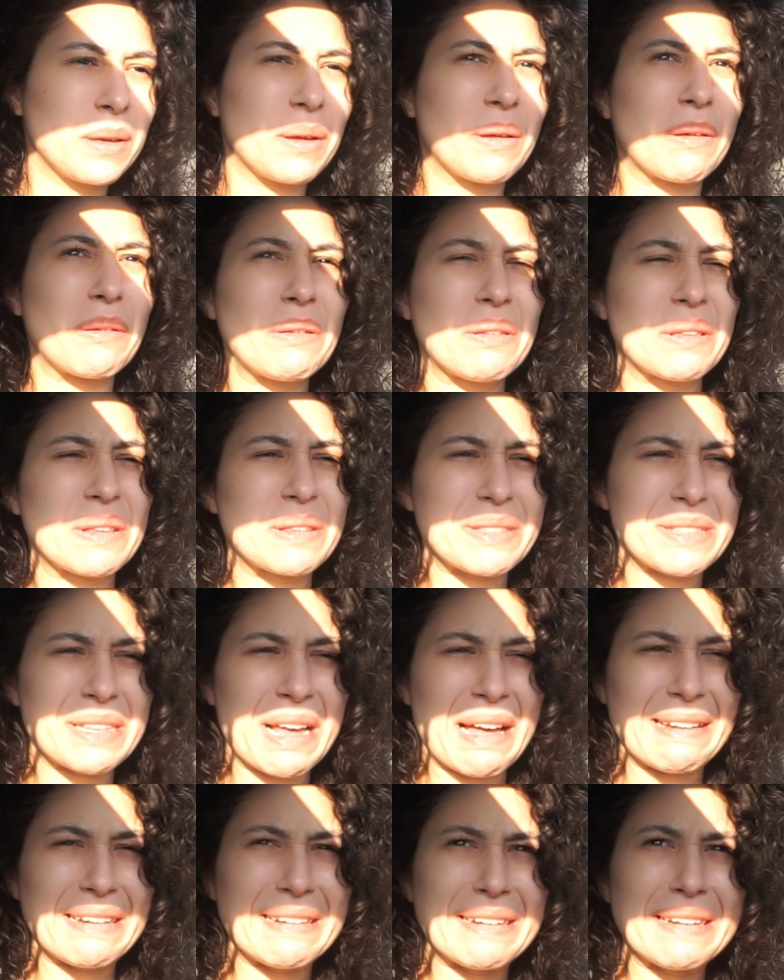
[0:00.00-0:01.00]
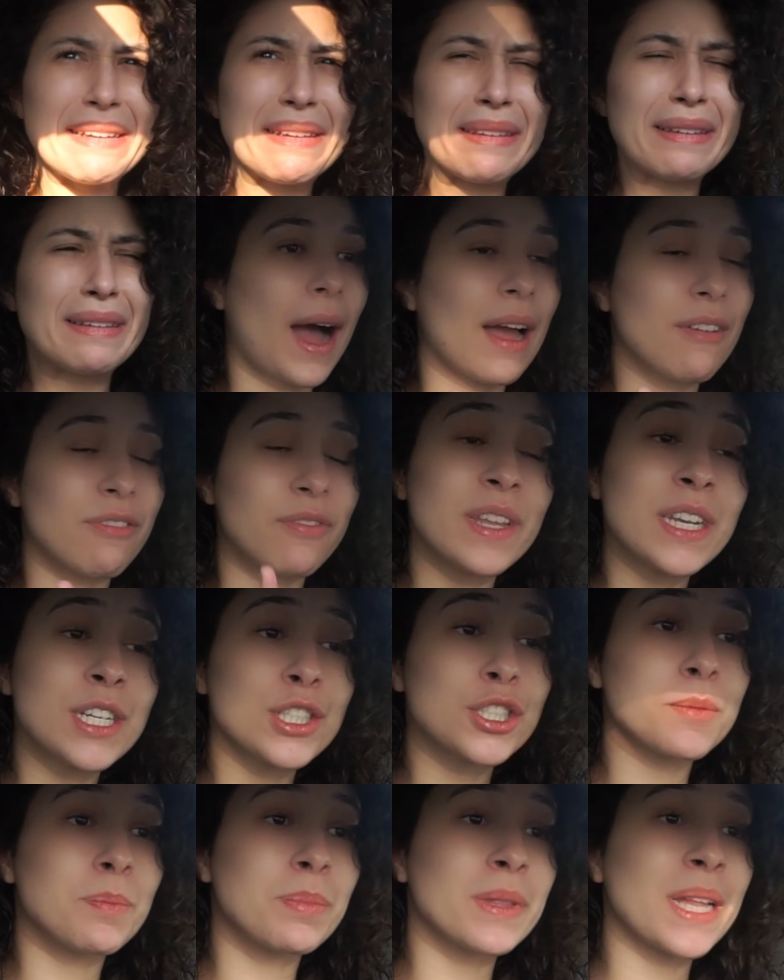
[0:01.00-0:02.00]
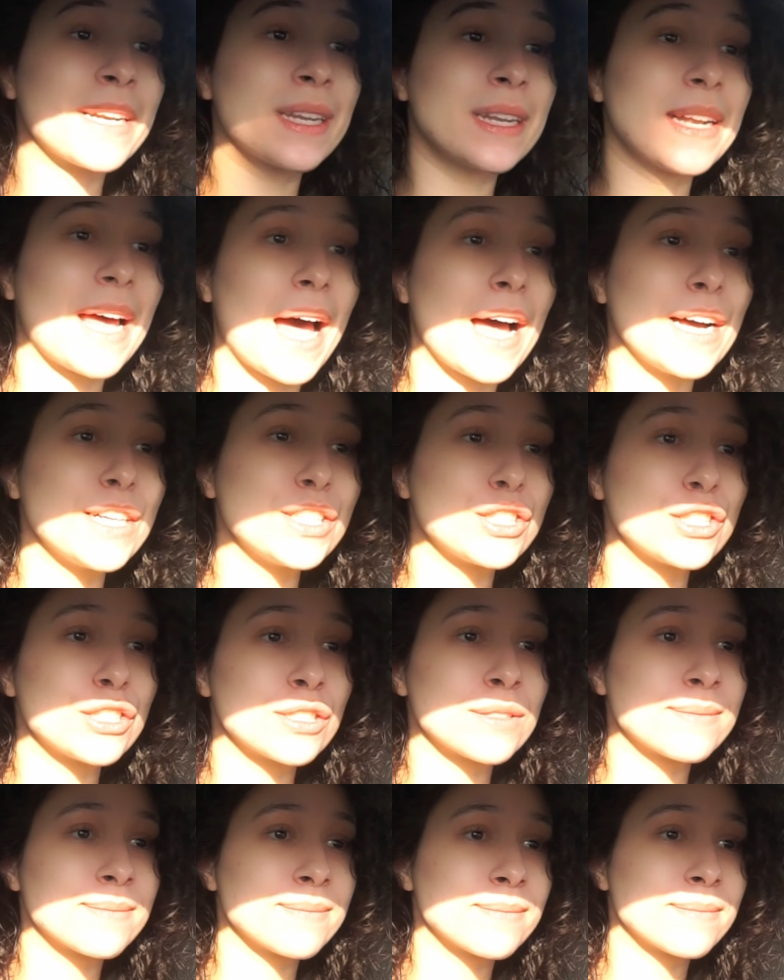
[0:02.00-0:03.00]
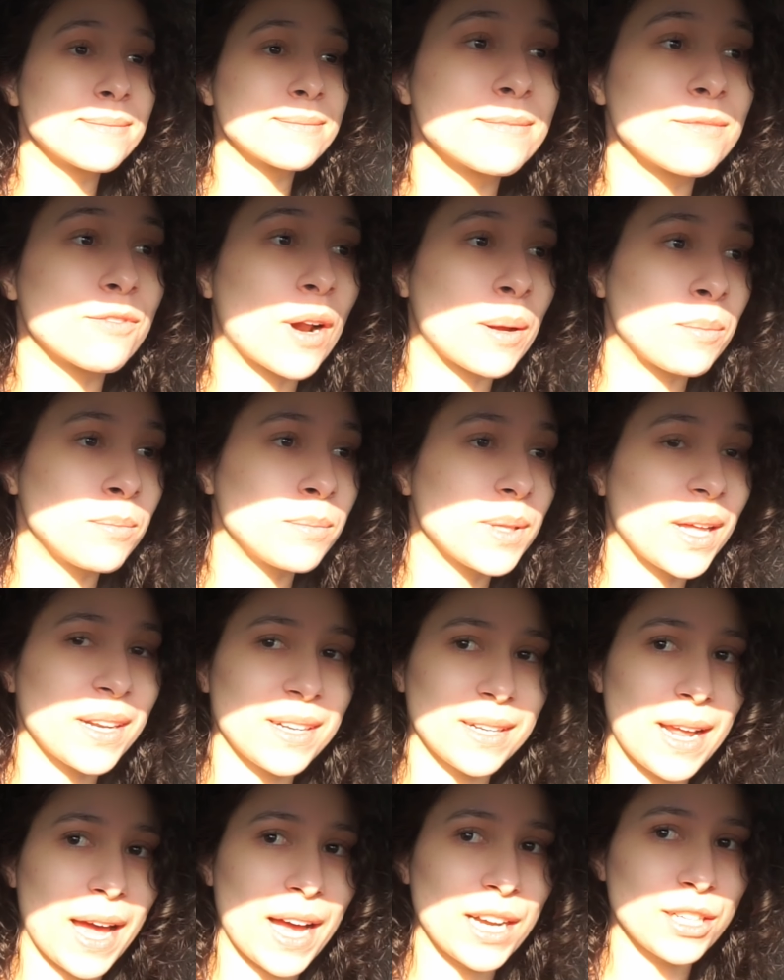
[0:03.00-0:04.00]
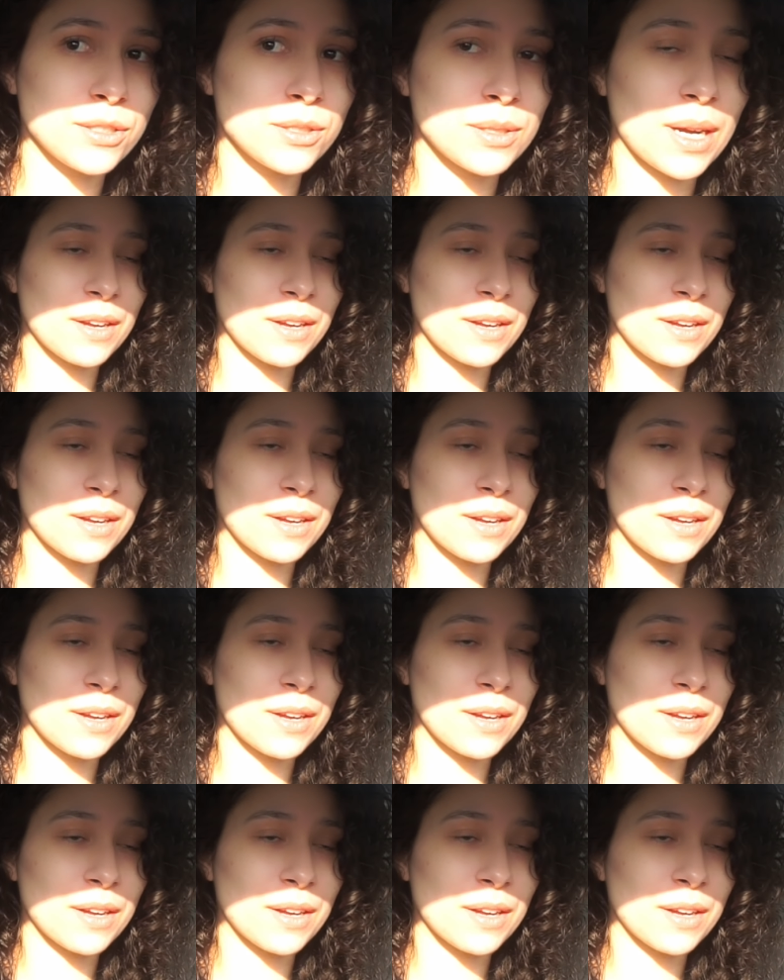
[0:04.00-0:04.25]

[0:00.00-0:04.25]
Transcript: Oh, the sun. I finished Blood and Ash, From Blood and Ash.